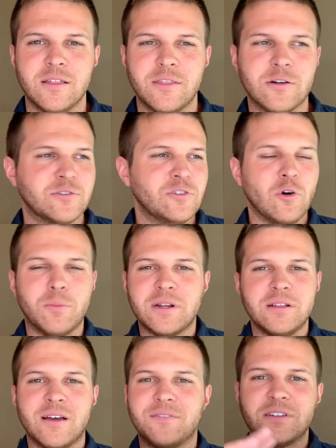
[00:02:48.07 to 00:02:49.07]
There's
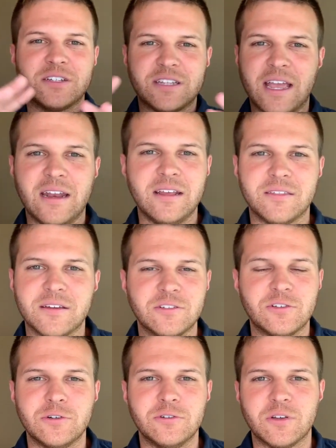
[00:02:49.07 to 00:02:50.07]
nobody left to say anything
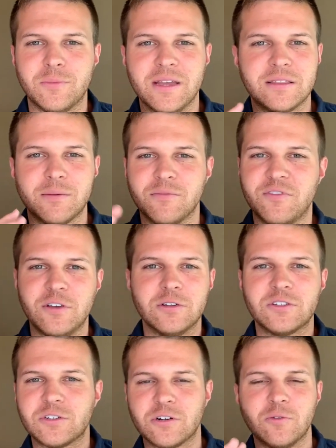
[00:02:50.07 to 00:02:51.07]
to to make them feel a
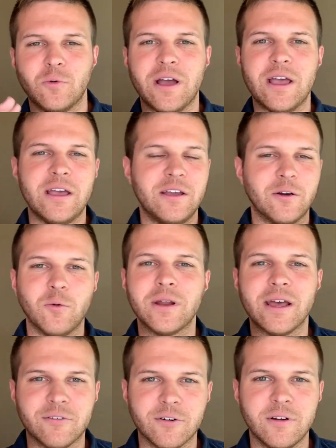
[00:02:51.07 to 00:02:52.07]
certain way or
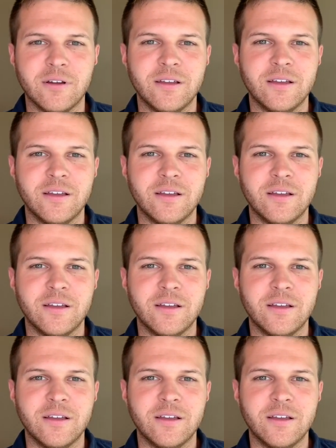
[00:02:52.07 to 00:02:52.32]
whatever.